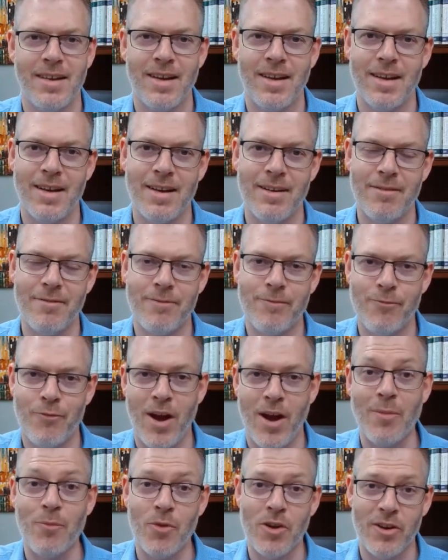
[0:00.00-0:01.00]
uh,
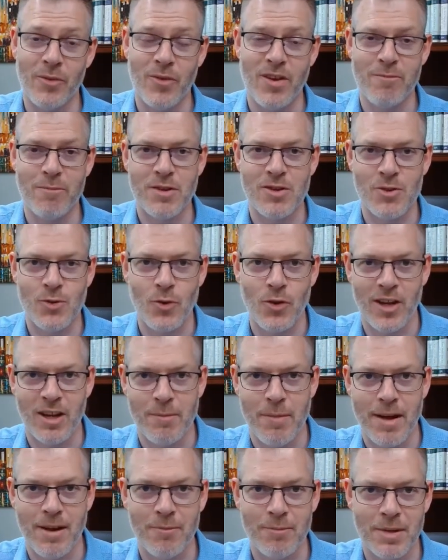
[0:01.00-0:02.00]
framework we've been talking
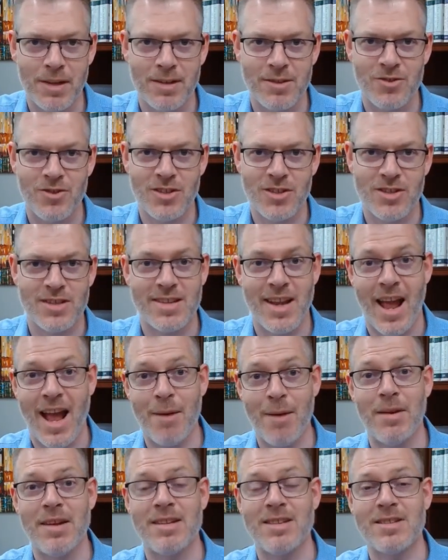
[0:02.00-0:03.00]
about, because just as
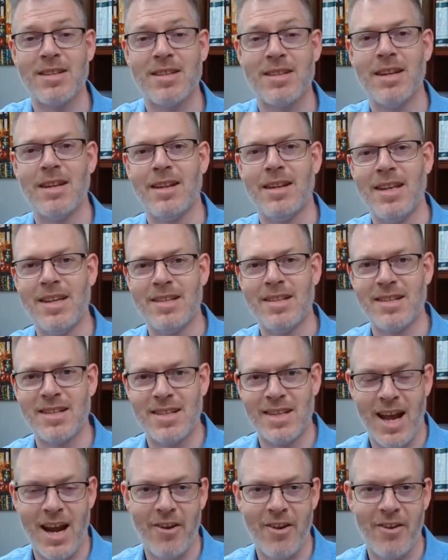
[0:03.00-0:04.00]
habits lead to
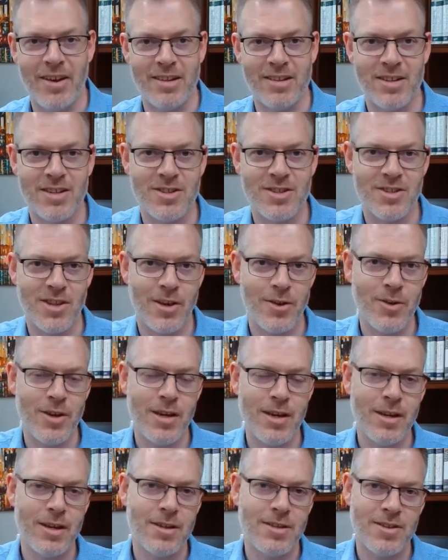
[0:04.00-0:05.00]
character, so
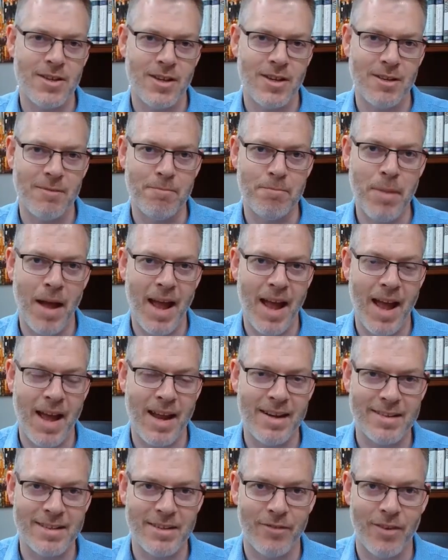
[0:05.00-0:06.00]
certain
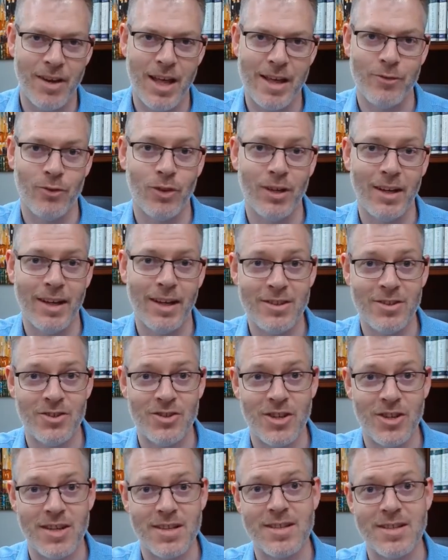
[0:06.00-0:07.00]
patterns of life or
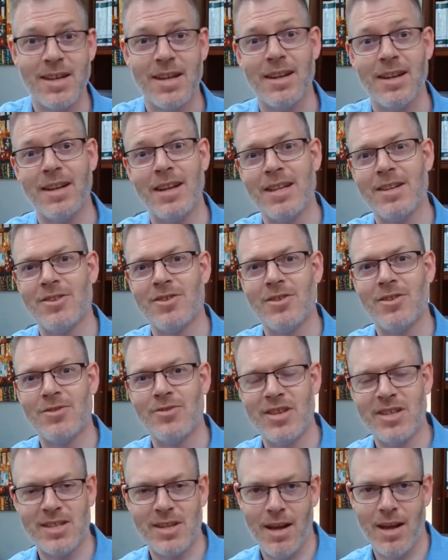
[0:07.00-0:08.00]
liturgies lead to
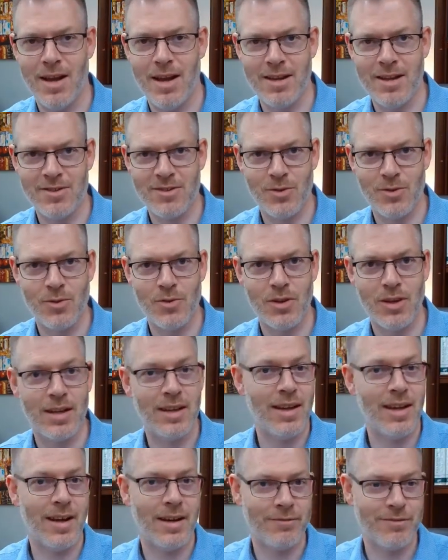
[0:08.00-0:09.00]
desires or
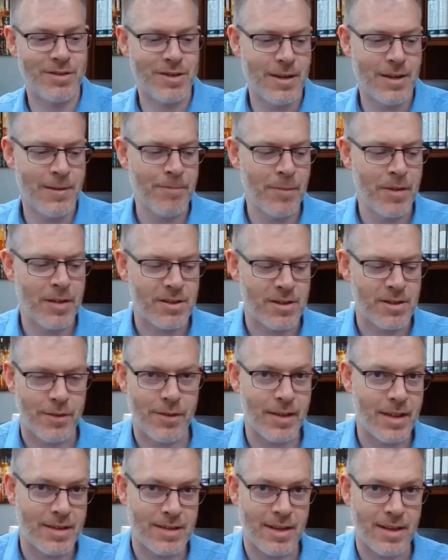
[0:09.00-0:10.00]
loves. So I
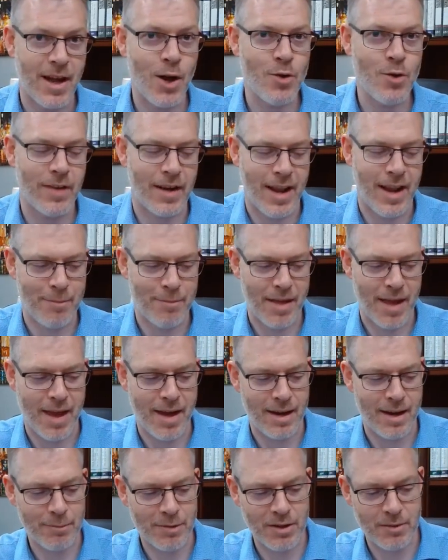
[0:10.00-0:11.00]
think there's an overlap there,
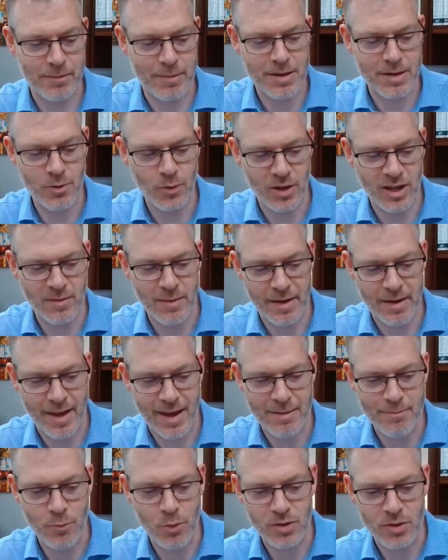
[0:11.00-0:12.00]
and I'm going to be talking about that
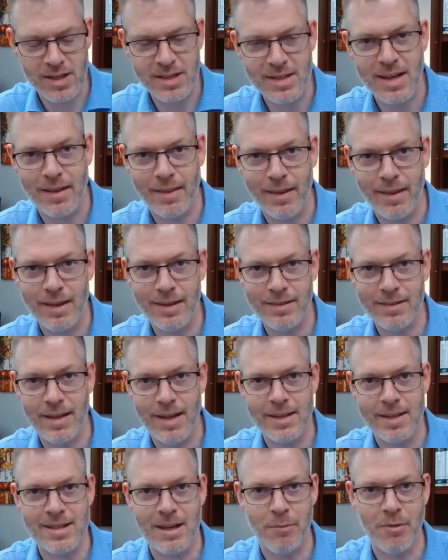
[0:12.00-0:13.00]
in more detail in the
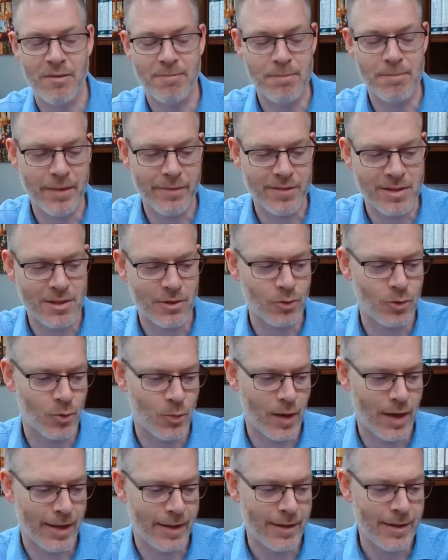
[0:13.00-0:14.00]
next couple of months, Lord
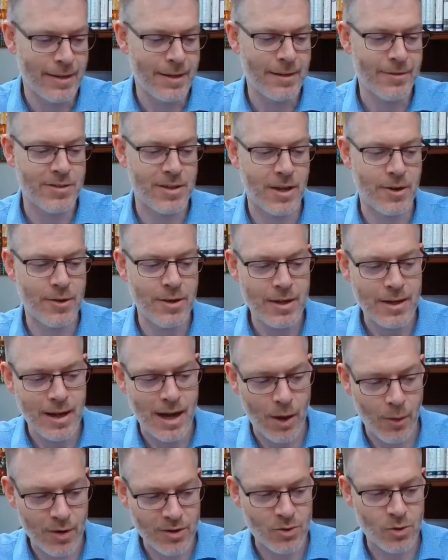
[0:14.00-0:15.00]
willing. So
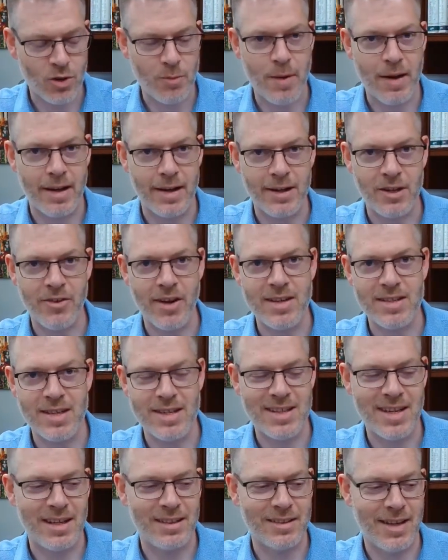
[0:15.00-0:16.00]
I won't talk about it in great
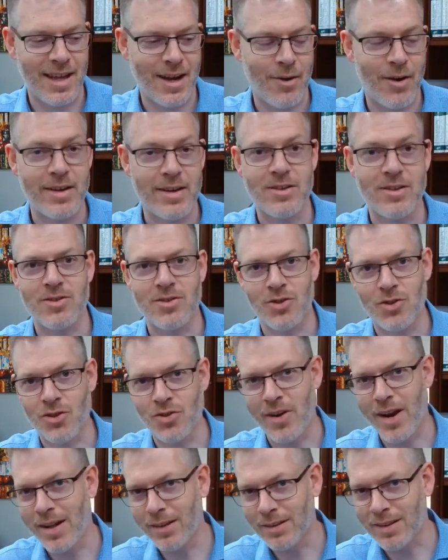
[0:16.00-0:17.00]
detail now. I just
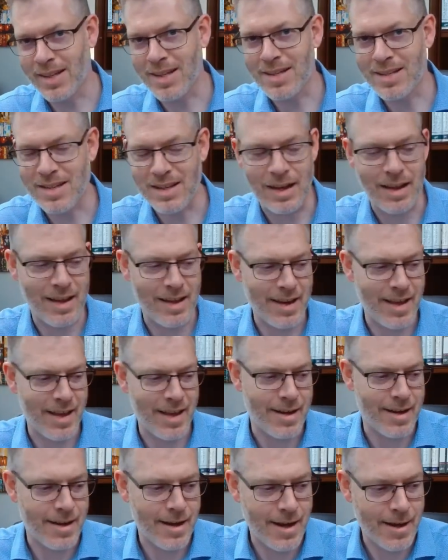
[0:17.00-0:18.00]
trailed it slightly
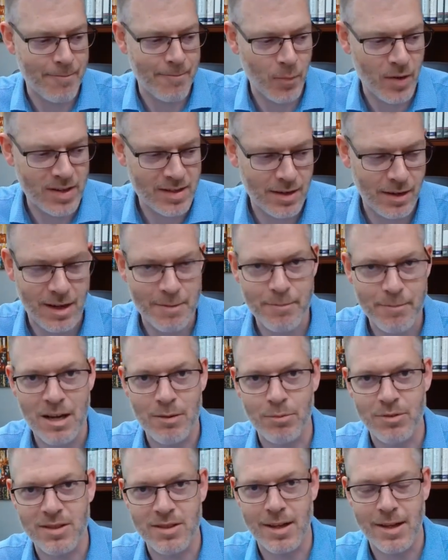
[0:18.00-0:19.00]
in um, Wednesday night
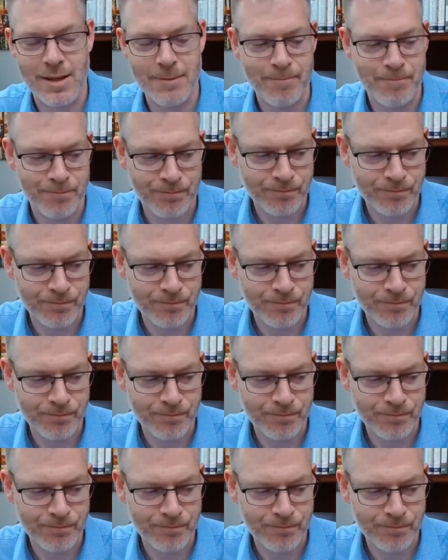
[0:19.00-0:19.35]
Bible study.